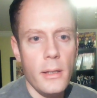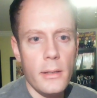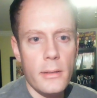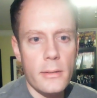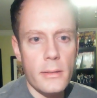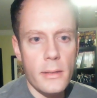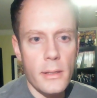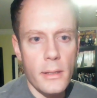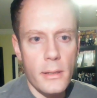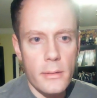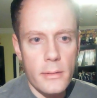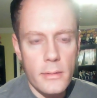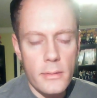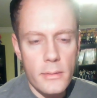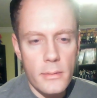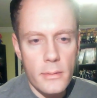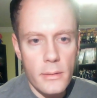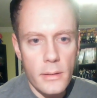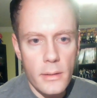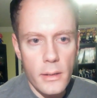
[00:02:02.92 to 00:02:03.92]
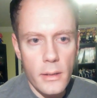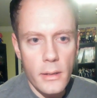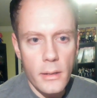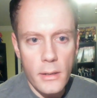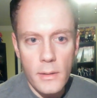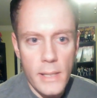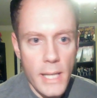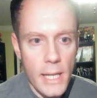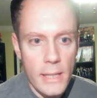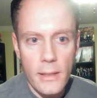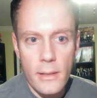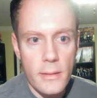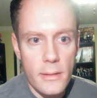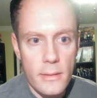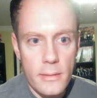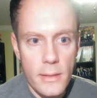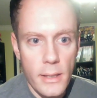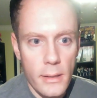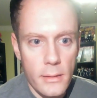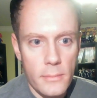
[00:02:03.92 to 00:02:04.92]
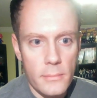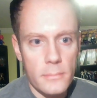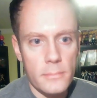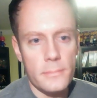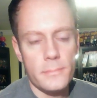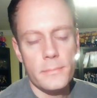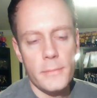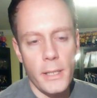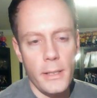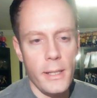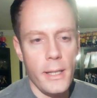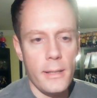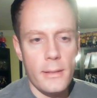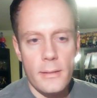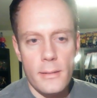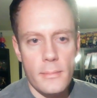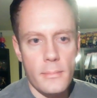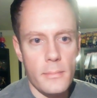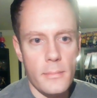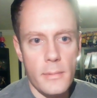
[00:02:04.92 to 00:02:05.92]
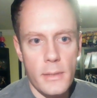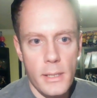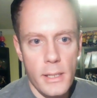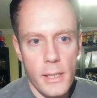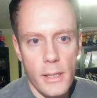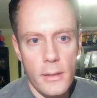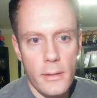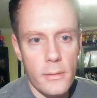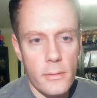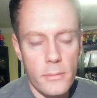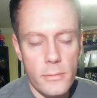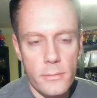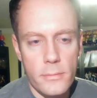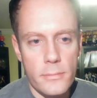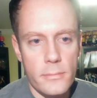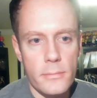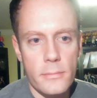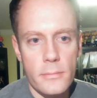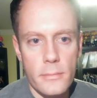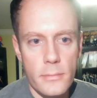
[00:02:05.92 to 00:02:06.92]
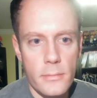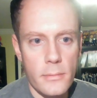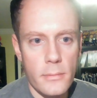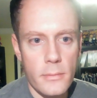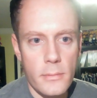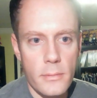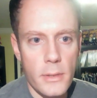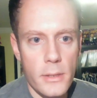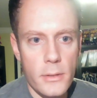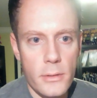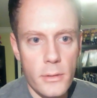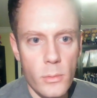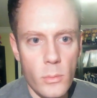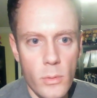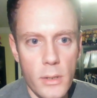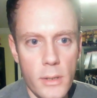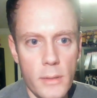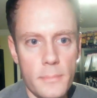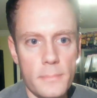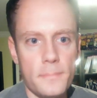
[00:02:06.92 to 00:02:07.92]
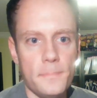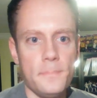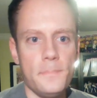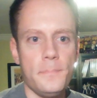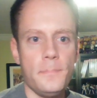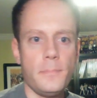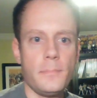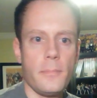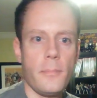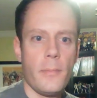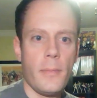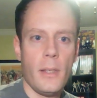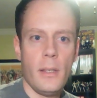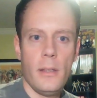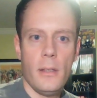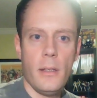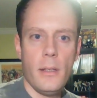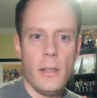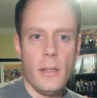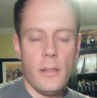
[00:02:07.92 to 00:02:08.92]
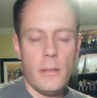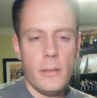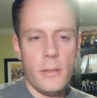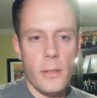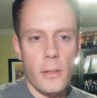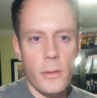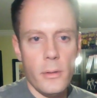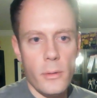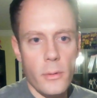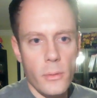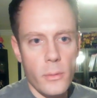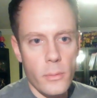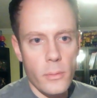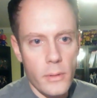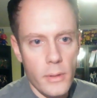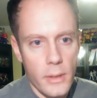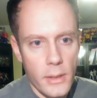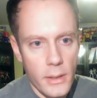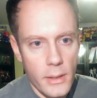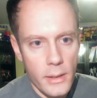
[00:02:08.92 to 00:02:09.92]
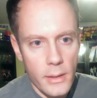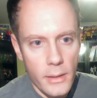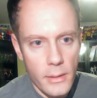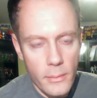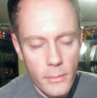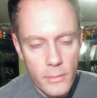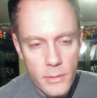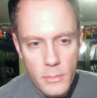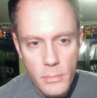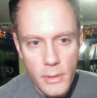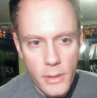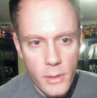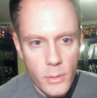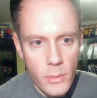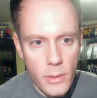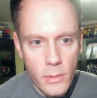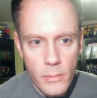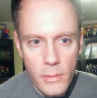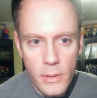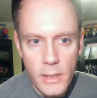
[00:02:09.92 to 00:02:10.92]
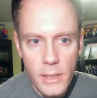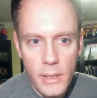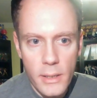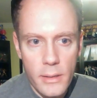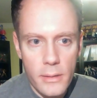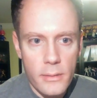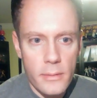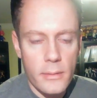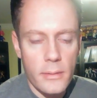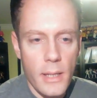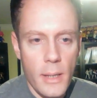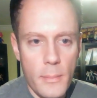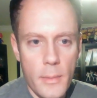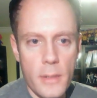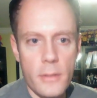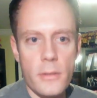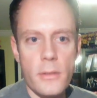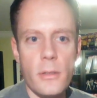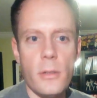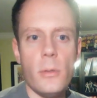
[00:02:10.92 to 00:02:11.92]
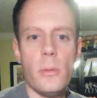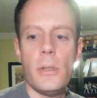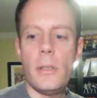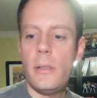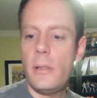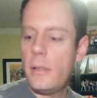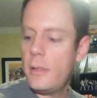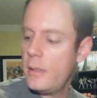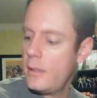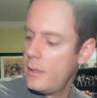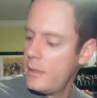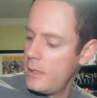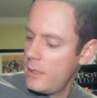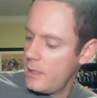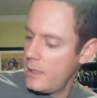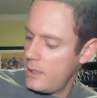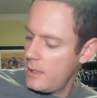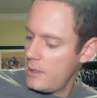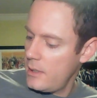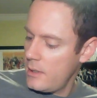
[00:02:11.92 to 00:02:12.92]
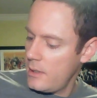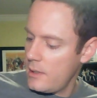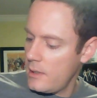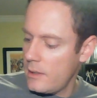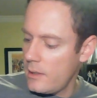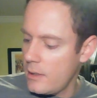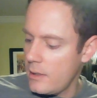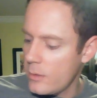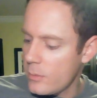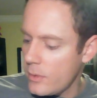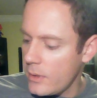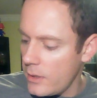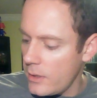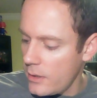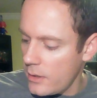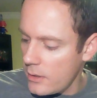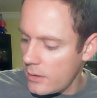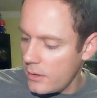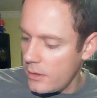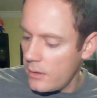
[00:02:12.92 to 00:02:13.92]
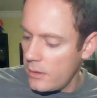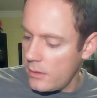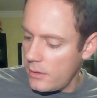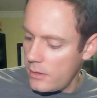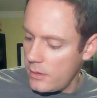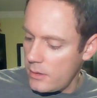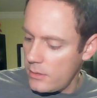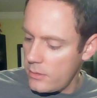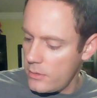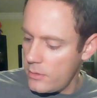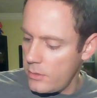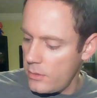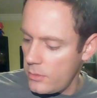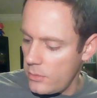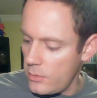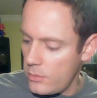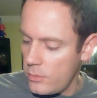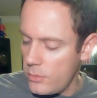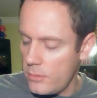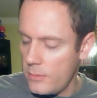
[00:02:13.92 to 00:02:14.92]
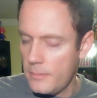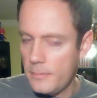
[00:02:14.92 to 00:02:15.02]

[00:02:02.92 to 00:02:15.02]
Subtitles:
says Galactus is dead. And that's the end of issue 1. So it was a pretty quick read, not much to it. Then we get into